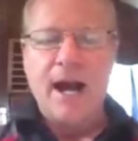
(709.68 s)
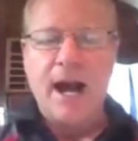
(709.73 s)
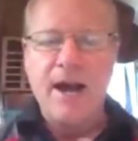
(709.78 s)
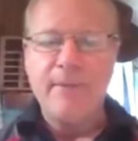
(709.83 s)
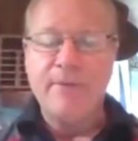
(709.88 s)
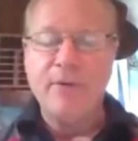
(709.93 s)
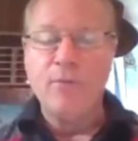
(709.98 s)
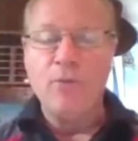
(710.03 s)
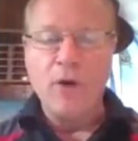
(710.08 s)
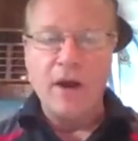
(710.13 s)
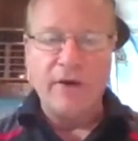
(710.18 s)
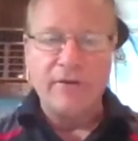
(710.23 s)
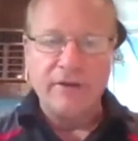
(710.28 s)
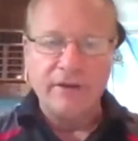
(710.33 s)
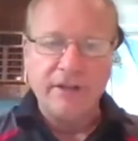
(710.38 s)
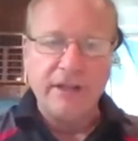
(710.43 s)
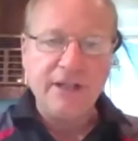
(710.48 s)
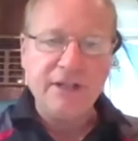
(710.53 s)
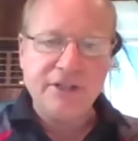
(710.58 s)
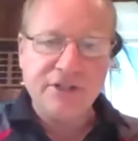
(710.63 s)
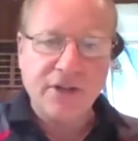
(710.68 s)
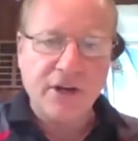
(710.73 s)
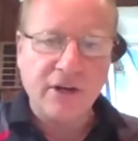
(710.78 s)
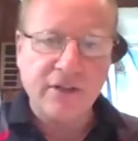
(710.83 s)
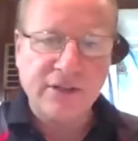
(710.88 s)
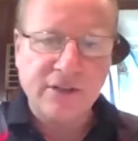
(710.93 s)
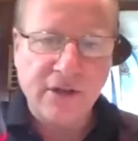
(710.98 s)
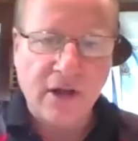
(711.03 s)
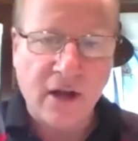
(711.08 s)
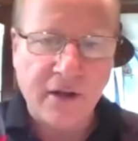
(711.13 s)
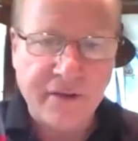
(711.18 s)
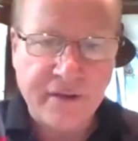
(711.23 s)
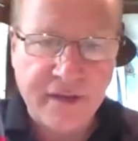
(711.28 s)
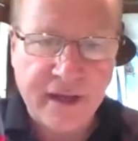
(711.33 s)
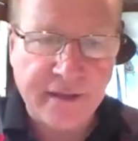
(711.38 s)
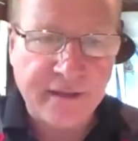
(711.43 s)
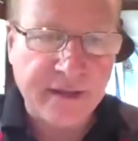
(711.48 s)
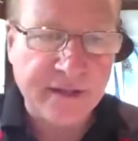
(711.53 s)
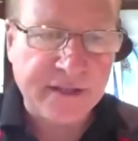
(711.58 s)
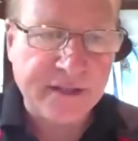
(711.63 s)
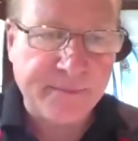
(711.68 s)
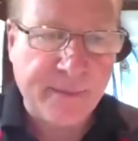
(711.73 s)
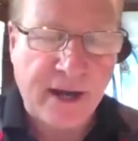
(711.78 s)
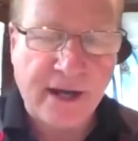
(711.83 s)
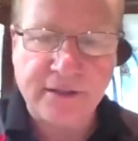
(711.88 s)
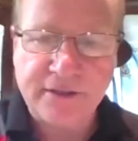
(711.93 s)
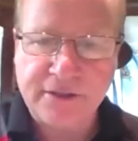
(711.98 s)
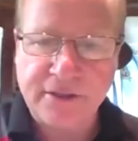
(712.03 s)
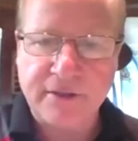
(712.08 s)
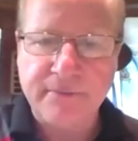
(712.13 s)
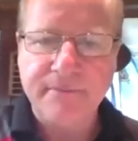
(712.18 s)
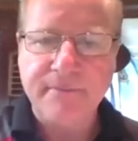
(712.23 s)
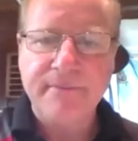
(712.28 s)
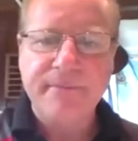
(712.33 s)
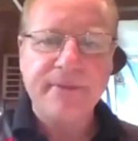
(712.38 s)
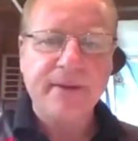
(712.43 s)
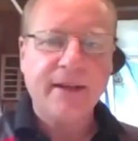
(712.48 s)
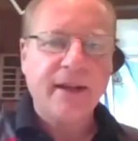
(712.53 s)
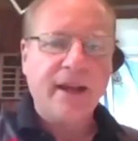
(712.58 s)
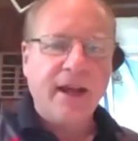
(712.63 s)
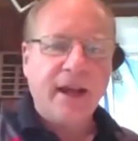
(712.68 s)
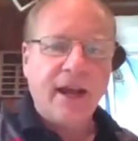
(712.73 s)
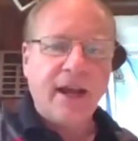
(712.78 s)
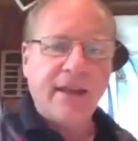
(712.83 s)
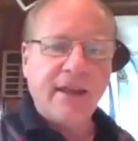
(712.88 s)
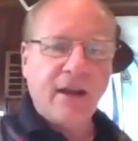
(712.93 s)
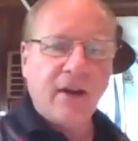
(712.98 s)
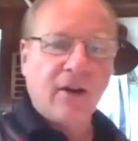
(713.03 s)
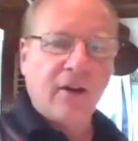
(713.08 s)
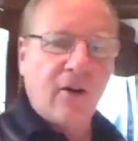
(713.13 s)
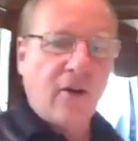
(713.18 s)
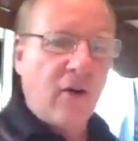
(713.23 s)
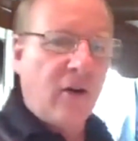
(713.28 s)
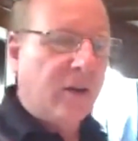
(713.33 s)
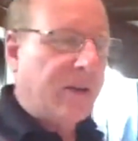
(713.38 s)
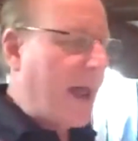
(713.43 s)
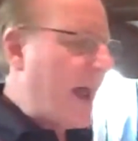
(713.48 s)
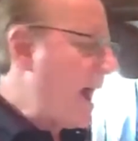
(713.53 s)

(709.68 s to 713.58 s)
I've been wearing these shirts other than this sponsor, and they're called